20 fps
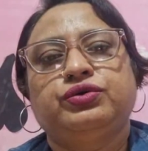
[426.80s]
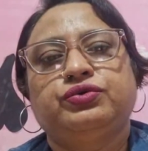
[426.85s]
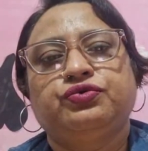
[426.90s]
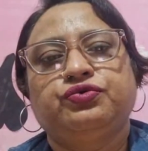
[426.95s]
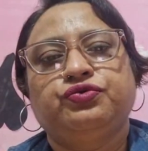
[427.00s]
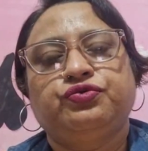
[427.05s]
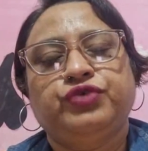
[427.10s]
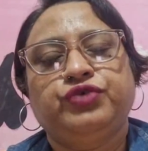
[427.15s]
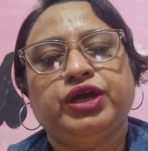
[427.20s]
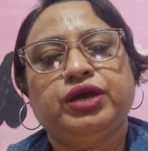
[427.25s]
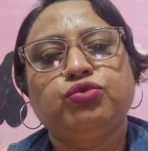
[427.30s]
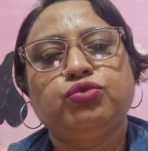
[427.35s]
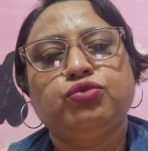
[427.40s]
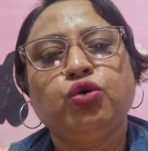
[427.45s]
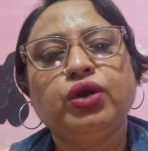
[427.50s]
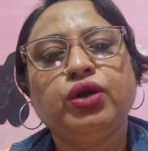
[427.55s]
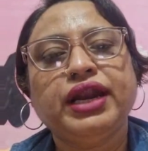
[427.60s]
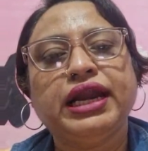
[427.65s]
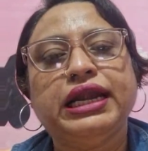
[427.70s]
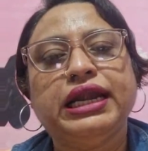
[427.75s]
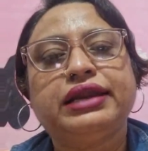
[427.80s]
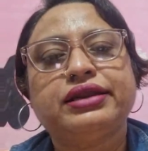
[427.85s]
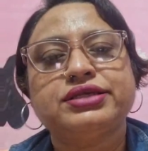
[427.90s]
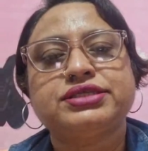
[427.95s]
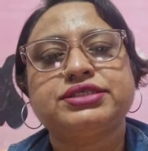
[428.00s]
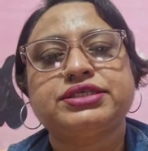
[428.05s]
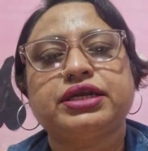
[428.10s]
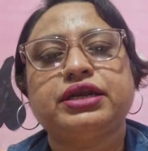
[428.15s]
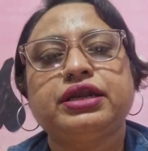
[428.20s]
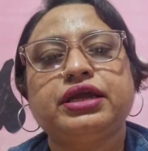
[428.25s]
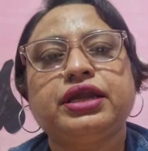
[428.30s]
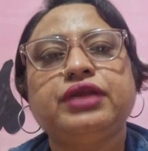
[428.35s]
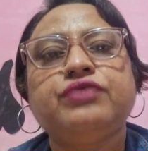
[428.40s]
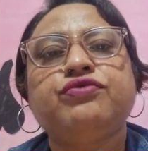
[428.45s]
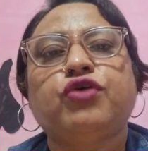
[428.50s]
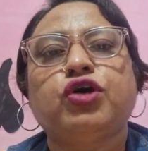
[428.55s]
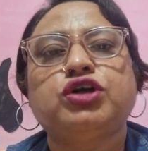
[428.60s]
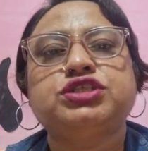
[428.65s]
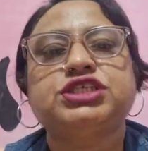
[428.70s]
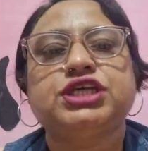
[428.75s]
were more interested in
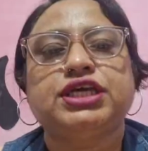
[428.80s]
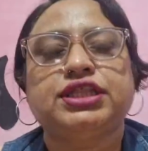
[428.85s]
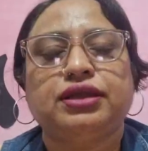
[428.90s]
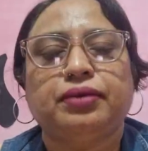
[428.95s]
watching